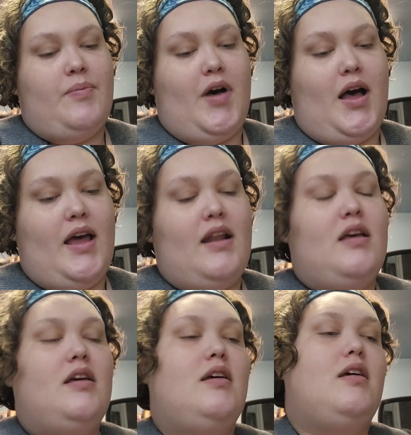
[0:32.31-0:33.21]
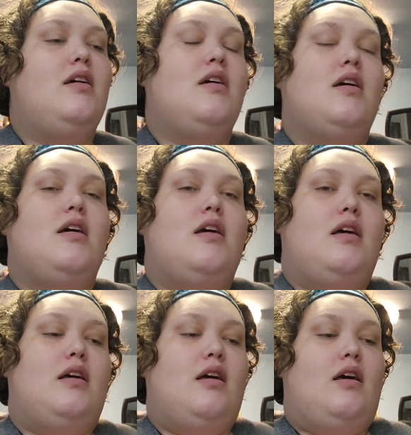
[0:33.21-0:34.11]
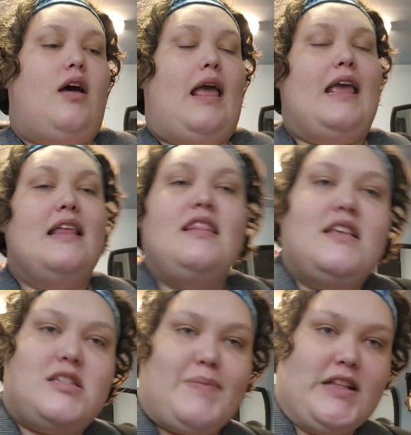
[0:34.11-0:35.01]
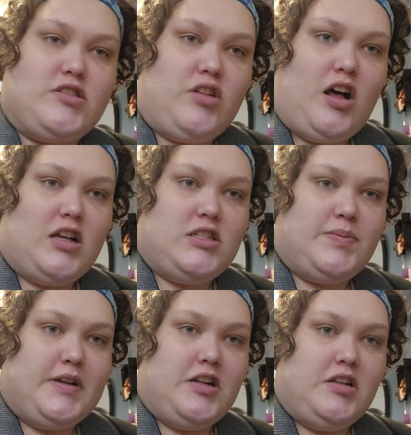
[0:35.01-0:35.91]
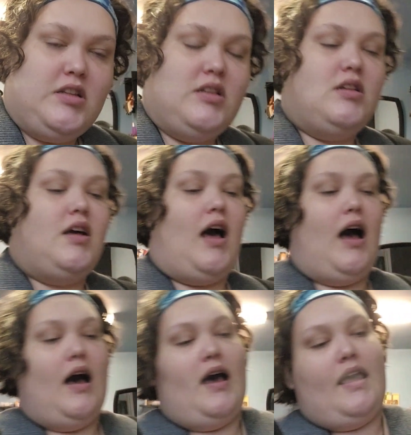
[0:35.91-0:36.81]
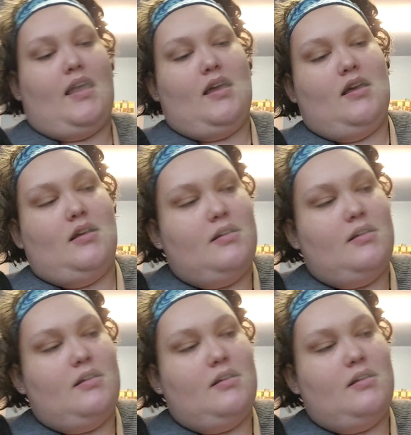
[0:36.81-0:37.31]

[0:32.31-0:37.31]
But in this mental hospital, I